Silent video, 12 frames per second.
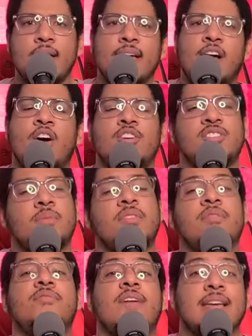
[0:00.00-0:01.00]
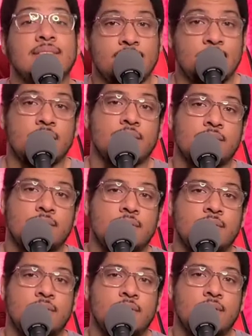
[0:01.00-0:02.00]
are some of the fight scenes.
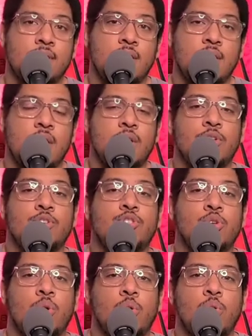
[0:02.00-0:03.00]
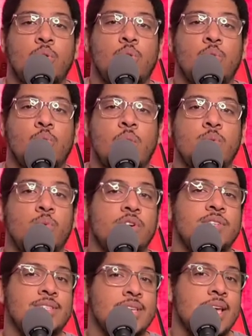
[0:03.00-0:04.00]
So when we're
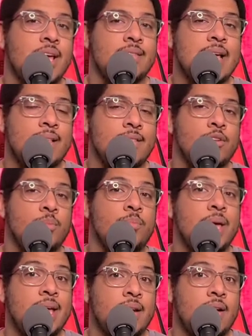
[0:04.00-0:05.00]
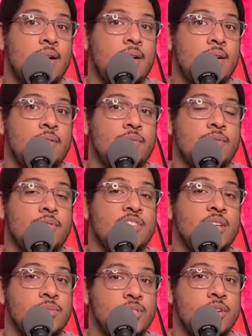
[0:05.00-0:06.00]
seeing that little bit of
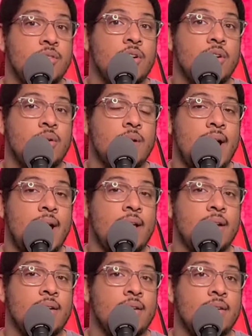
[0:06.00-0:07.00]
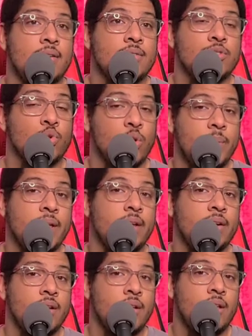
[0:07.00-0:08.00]
Sub-Zero and Scorpion
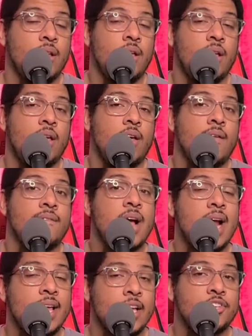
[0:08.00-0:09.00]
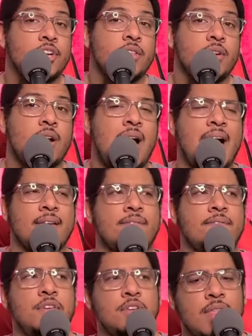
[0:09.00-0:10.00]
fighting each other, I
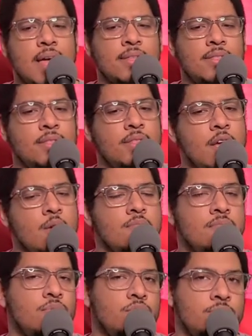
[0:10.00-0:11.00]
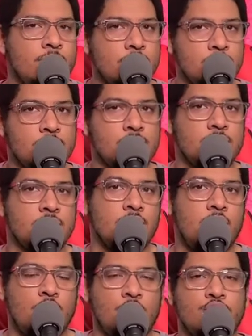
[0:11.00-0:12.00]
feel like their movements
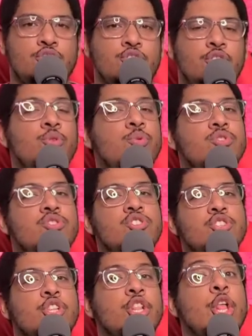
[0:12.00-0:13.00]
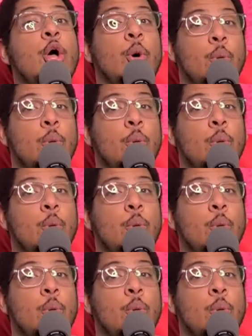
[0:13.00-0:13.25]
are too slow.